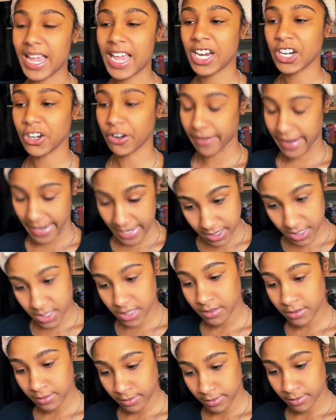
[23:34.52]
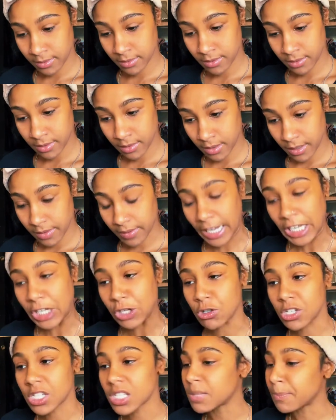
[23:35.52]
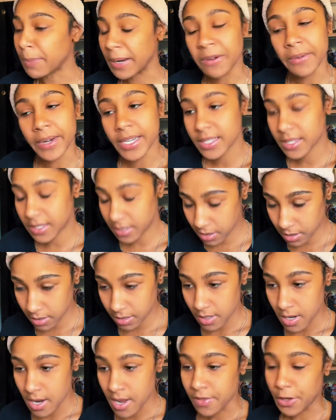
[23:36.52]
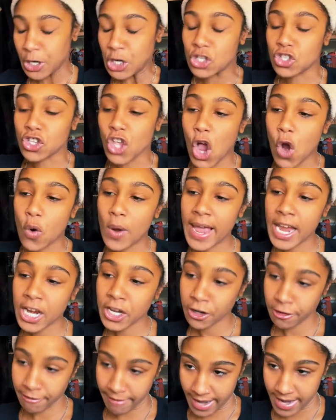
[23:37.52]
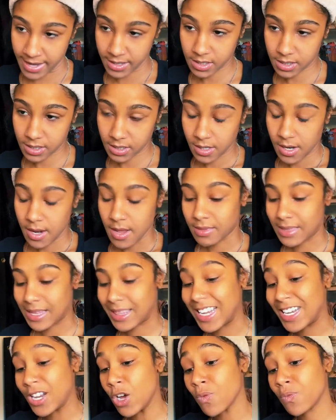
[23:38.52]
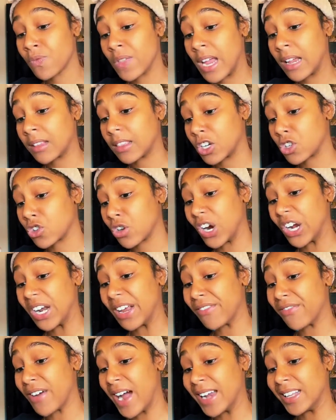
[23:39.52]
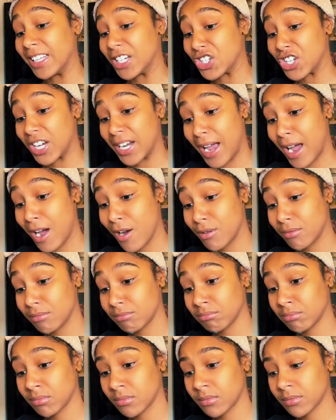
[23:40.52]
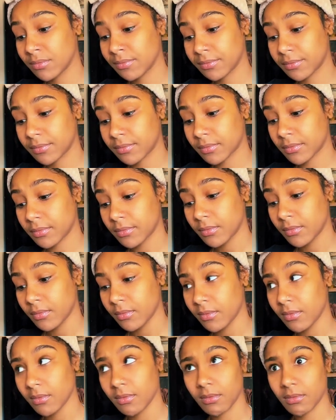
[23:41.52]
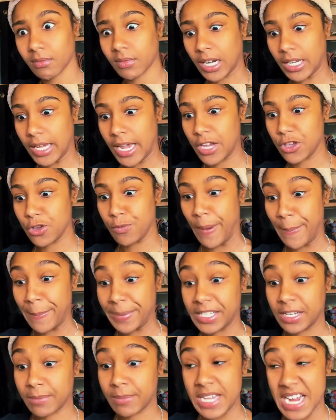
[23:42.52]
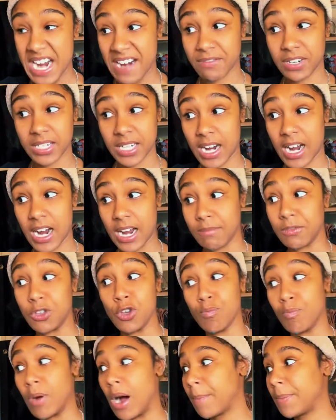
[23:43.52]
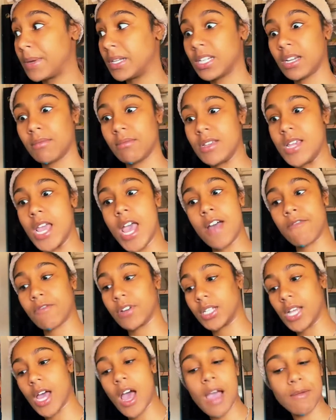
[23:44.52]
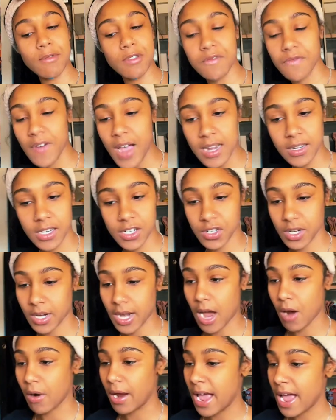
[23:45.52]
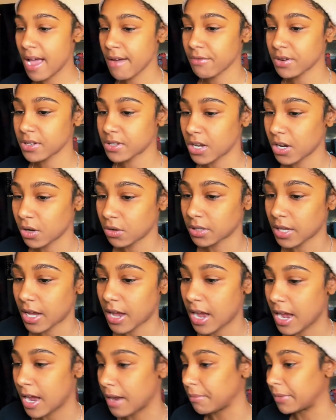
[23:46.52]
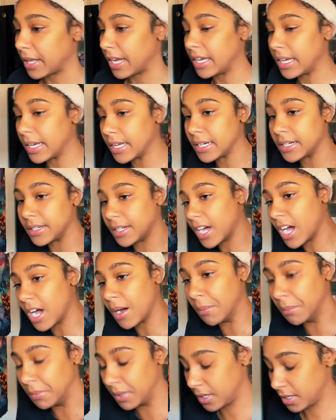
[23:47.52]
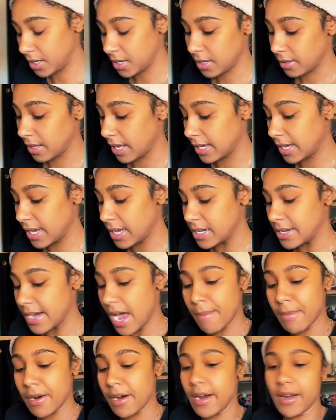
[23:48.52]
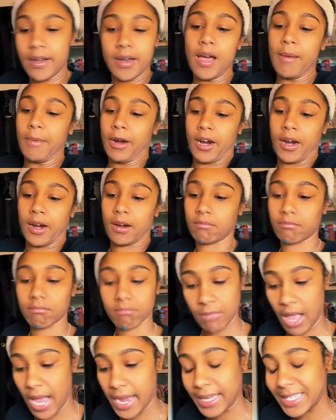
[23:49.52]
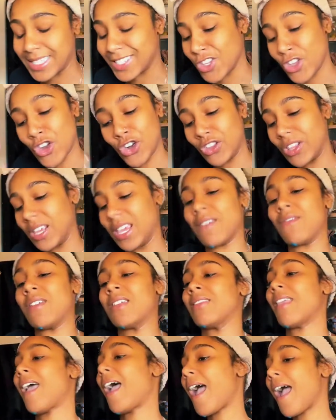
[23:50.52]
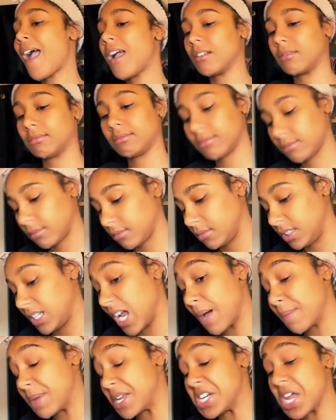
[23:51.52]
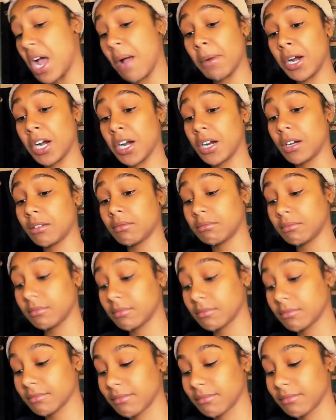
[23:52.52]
Ignorant. Thank you, spirit. They're so ignorant that they don't think that you're going to find the shit out. Yeah, you bump into me every time. You bump into me every time you find the shit out. Every single time they get dumb. They get dumber and dumber. Like, it's literally giving that. Dumb and dumber.